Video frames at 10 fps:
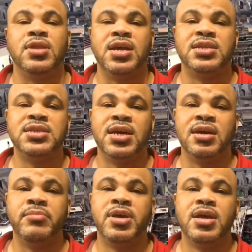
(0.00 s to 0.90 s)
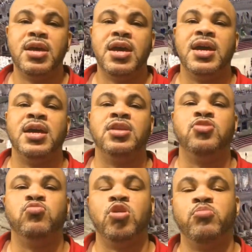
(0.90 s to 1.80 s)
lot of time, and
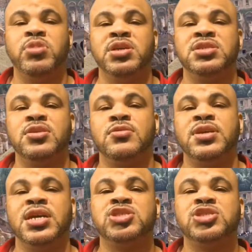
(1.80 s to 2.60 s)
you won't be as nearly as